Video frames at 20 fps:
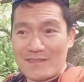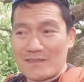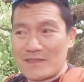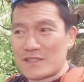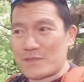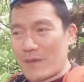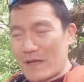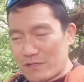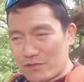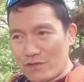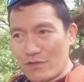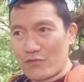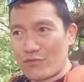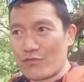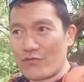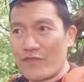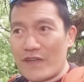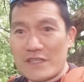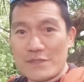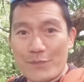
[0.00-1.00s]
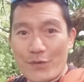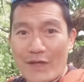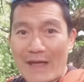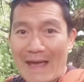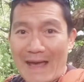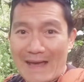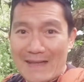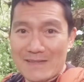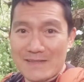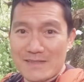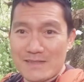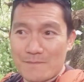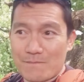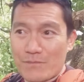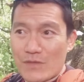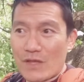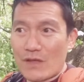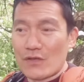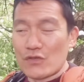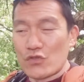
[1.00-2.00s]
especially through Facebook ads.
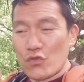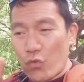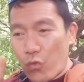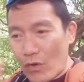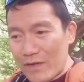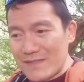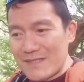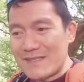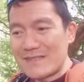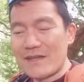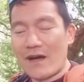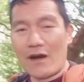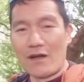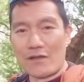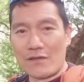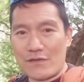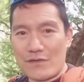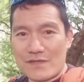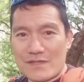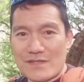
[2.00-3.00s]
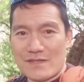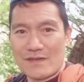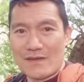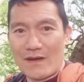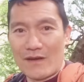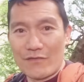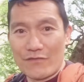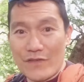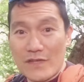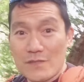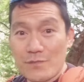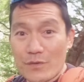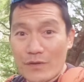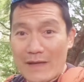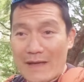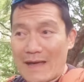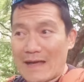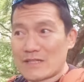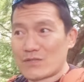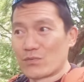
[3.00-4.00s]
$20 on Facebook
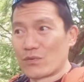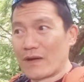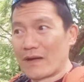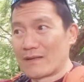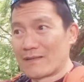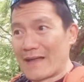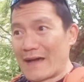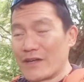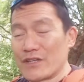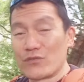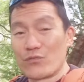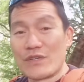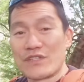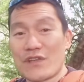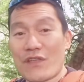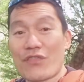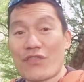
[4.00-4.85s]
ads will allow you to reach